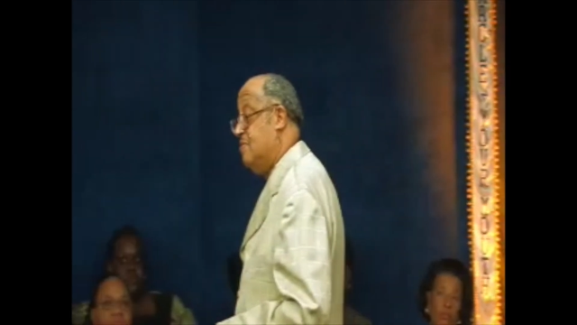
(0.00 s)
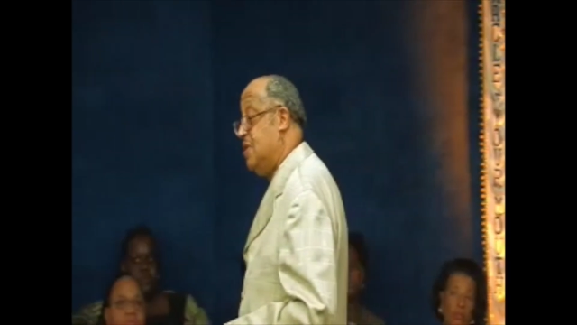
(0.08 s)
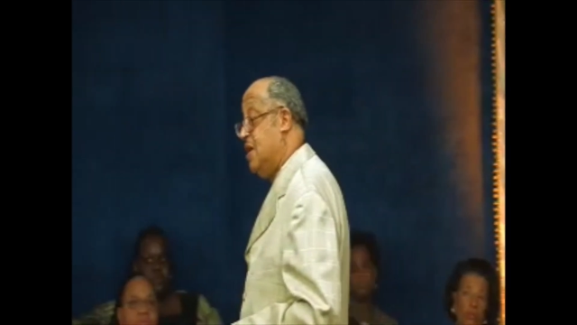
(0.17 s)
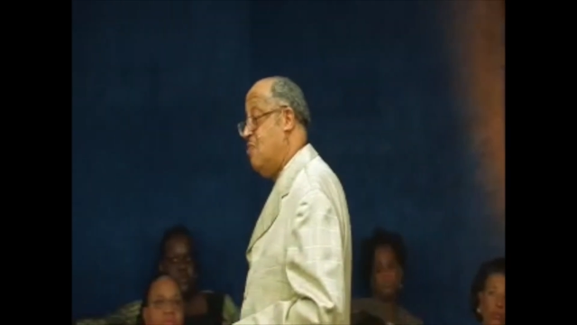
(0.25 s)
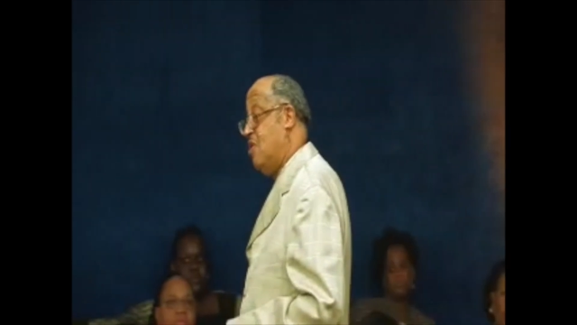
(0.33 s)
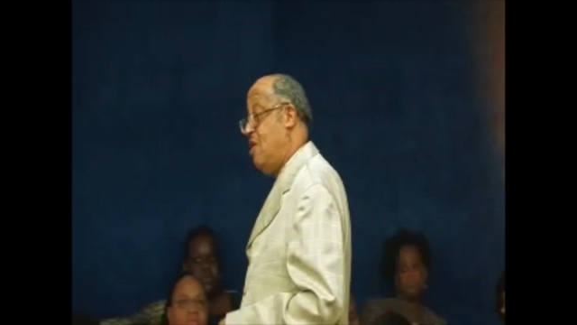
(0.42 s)

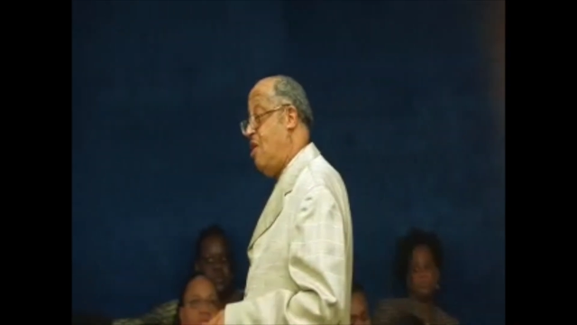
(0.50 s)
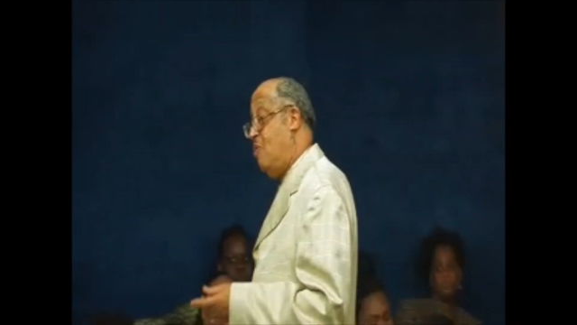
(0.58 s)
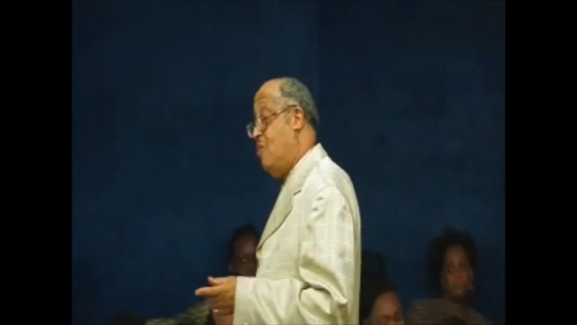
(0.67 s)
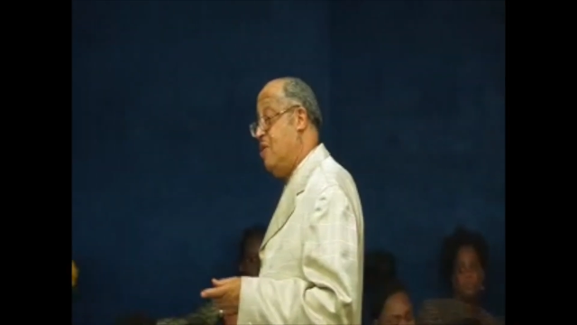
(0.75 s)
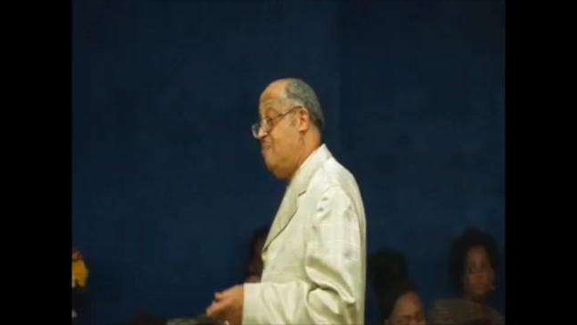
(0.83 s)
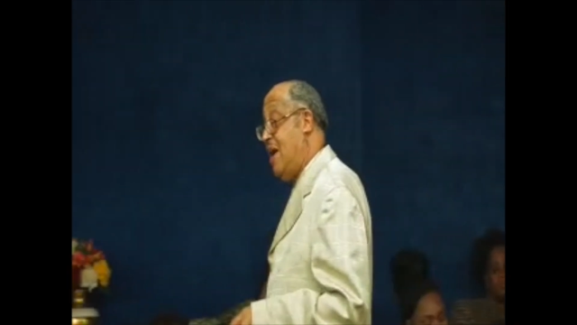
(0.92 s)
he went all the
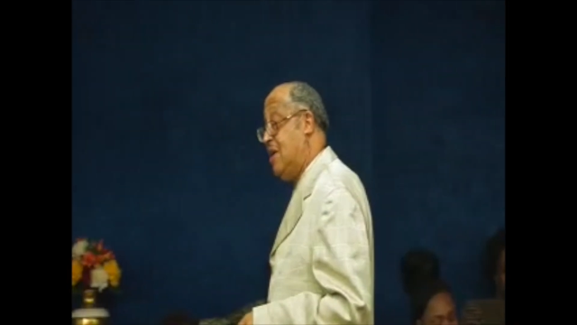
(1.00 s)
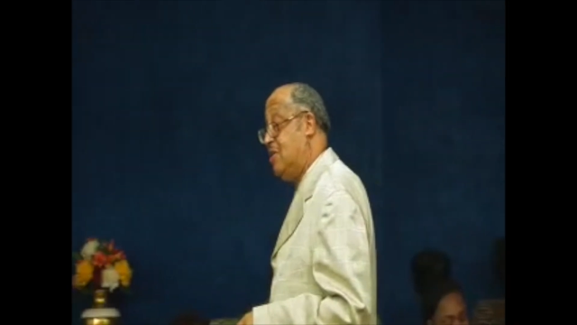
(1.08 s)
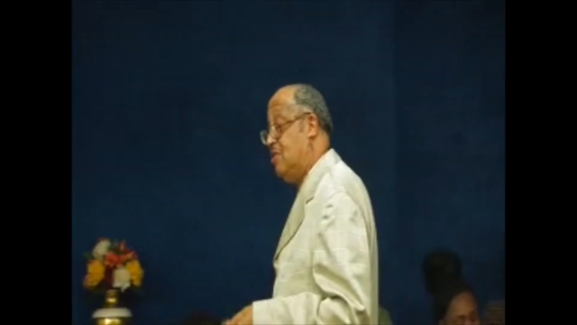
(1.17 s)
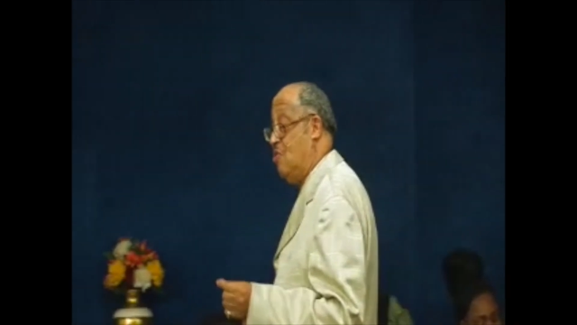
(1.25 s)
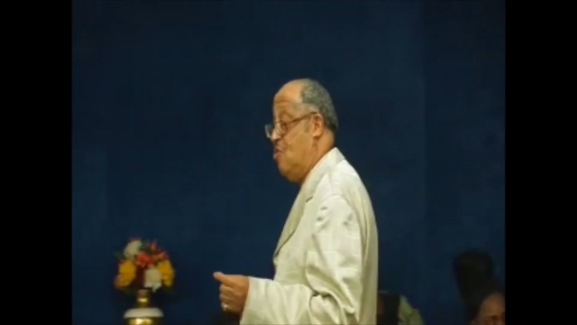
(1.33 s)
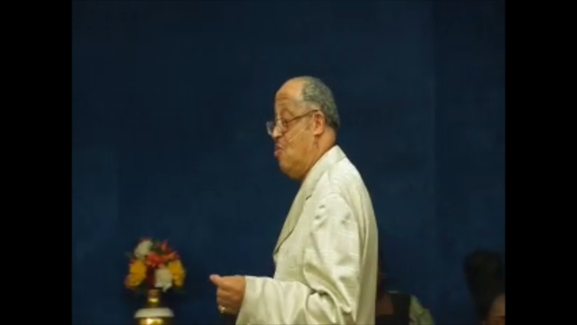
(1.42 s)
way back to
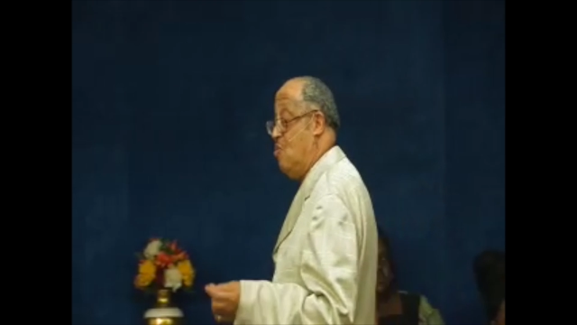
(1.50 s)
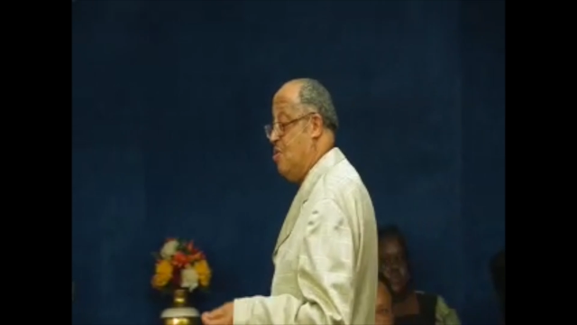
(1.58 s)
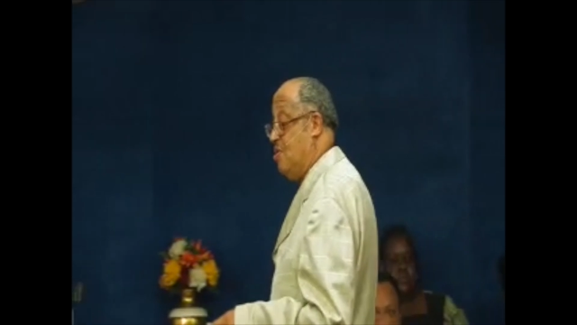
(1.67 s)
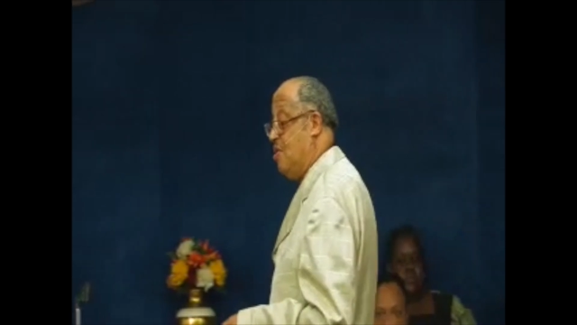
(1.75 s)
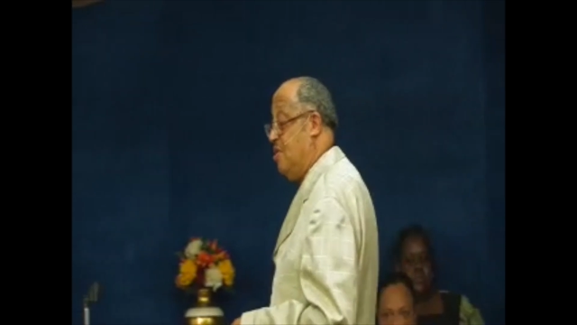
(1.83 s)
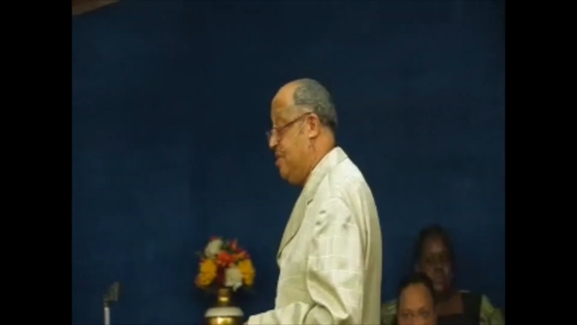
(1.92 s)
the old
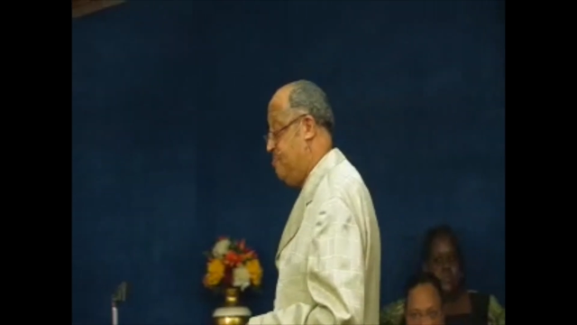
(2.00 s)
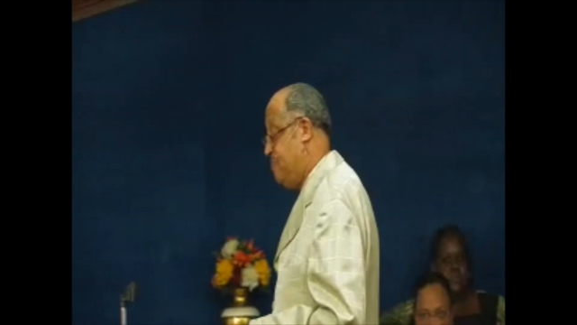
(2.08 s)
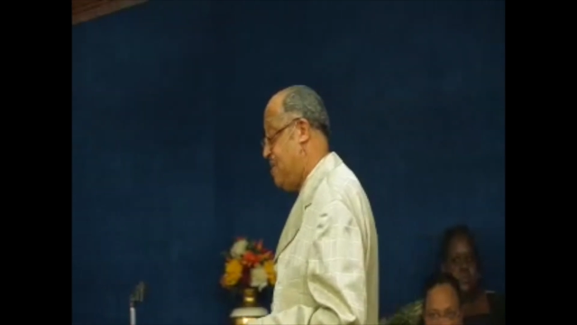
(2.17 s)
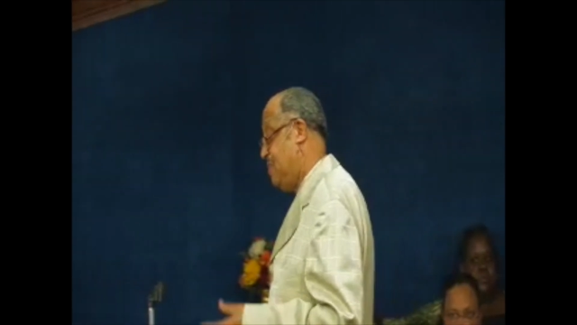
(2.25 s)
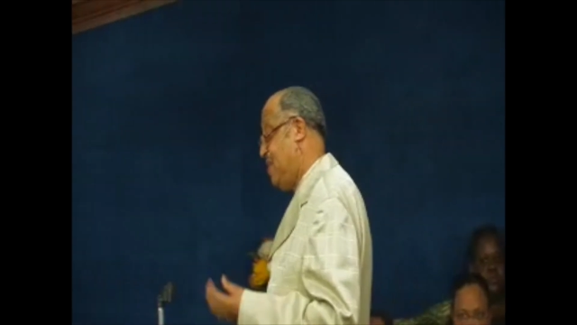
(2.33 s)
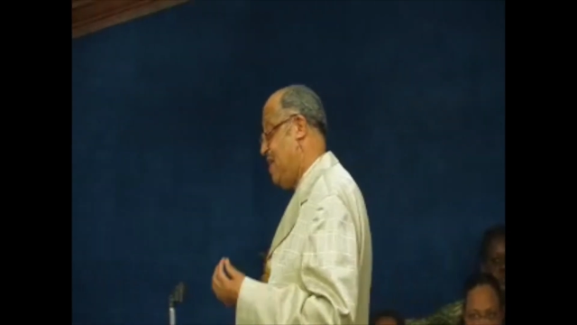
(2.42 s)
world, the
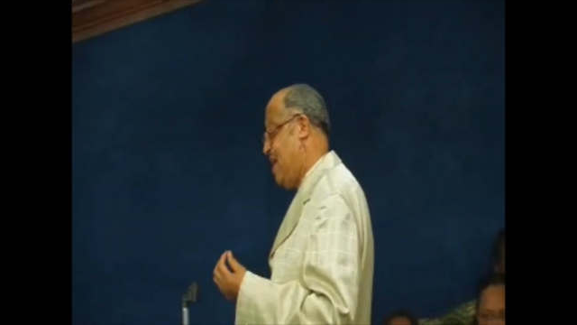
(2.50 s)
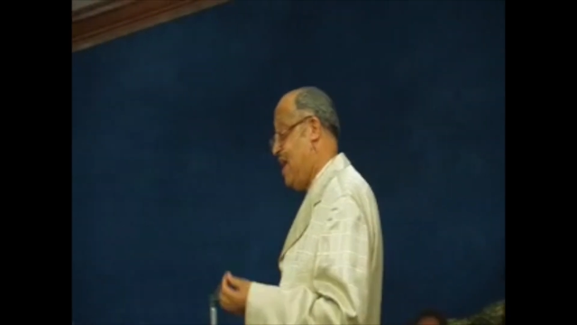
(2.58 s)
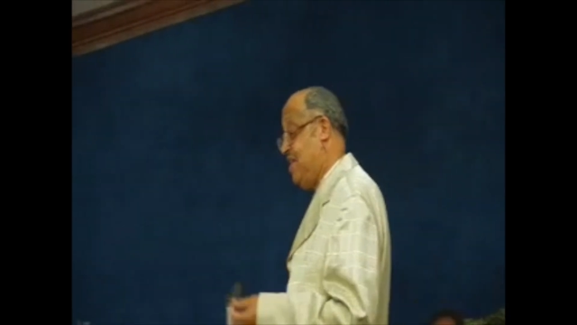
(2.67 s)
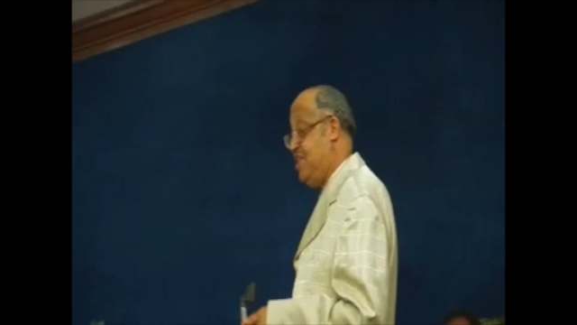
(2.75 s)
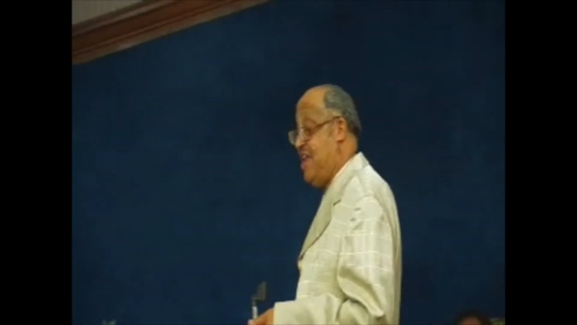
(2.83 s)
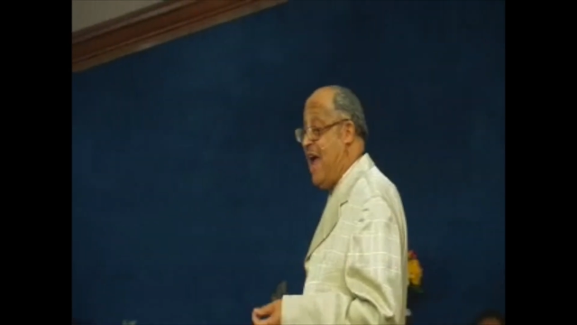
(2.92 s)
people that
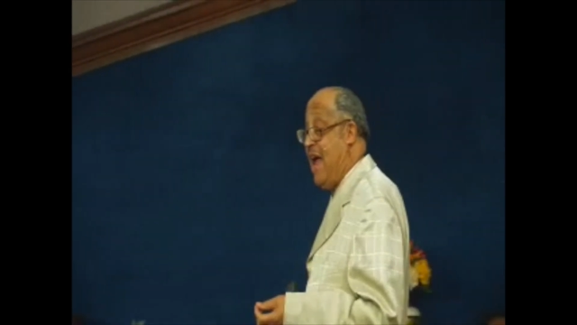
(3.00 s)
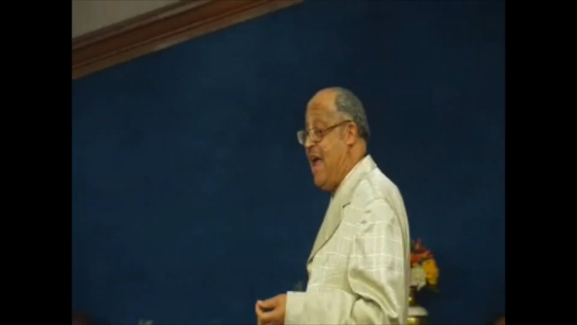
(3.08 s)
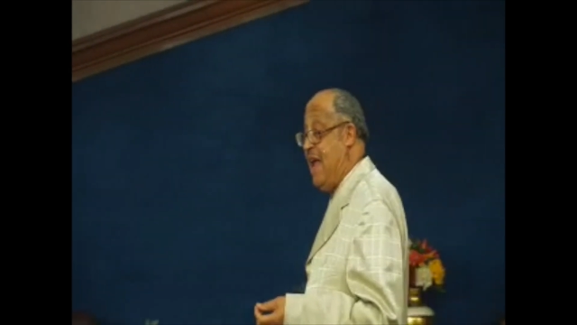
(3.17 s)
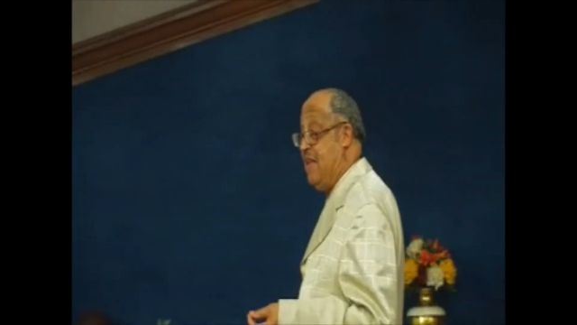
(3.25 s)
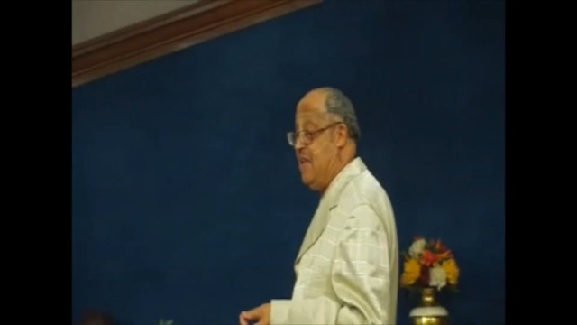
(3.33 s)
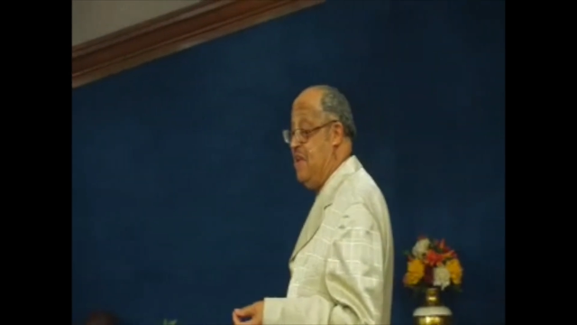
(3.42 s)
had
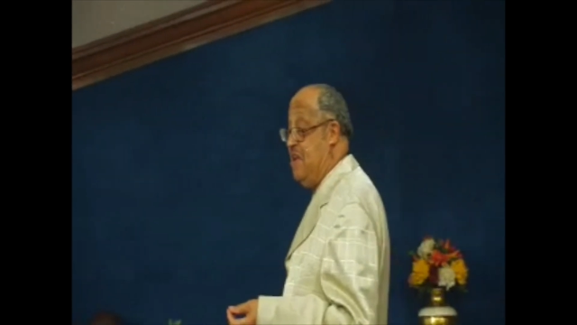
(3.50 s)
died